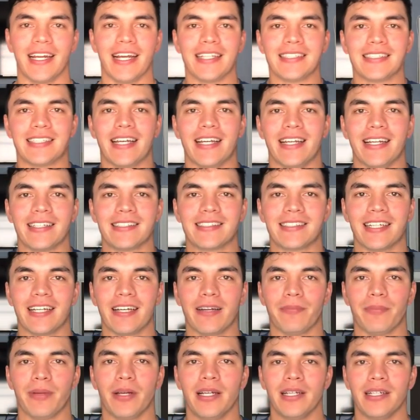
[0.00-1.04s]
Today's hitting
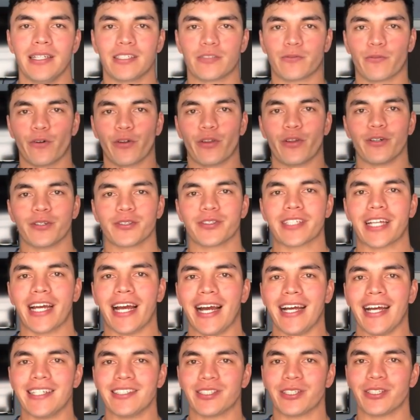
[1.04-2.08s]
tip is for those
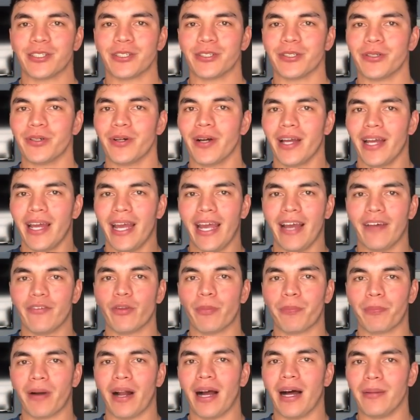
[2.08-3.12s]
guys who have
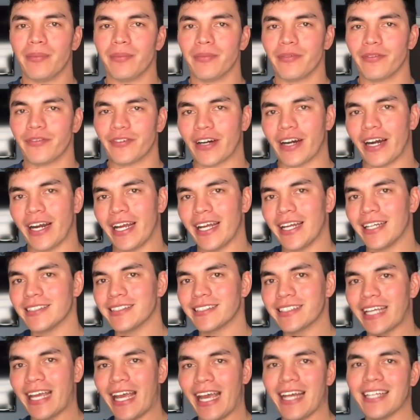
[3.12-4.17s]
the problem of our
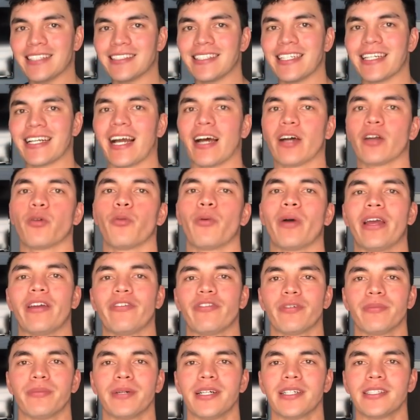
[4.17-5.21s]
hands casting out
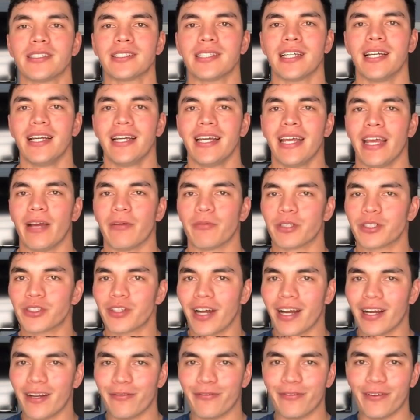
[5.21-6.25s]
away from us and we're
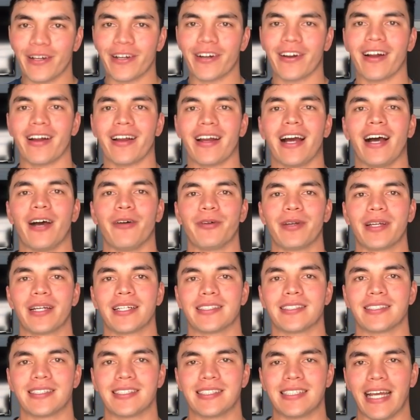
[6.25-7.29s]
trying to figure out how we
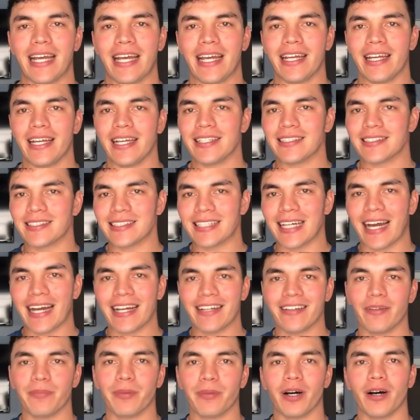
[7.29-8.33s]
could stay
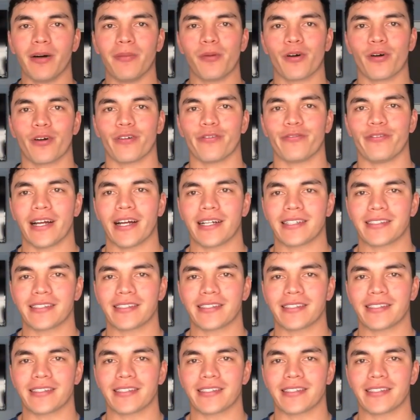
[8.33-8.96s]
inside the ball more